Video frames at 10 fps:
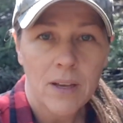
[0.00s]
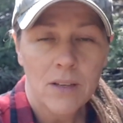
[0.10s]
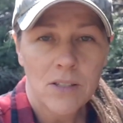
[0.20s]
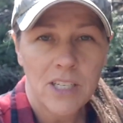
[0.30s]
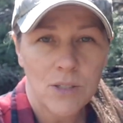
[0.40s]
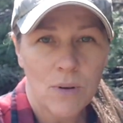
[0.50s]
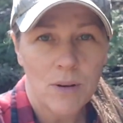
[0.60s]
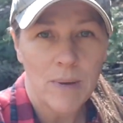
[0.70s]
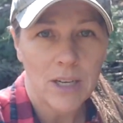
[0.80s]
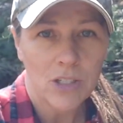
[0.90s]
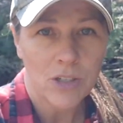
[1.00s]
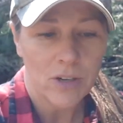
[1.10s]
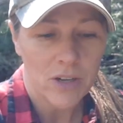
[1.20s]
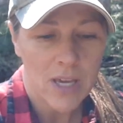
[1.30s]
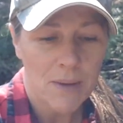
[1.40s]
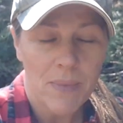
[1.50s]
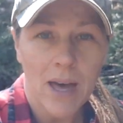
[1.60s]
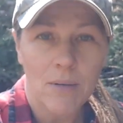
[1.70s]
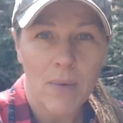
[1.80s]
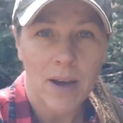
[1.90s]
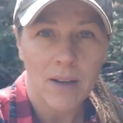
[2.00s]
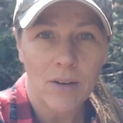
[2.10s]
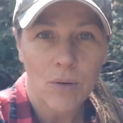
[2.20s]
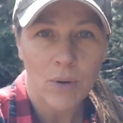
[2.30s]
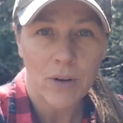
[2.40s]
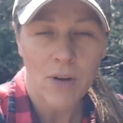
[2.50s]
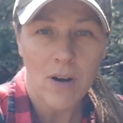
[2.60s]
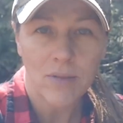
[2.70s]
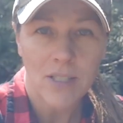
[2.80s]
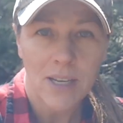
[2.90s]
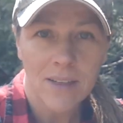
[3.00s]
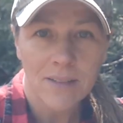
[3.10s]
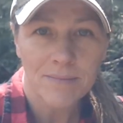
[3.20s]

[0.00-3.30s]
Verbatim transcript: So you just want to make sure you keep that in mind when you're harvesting.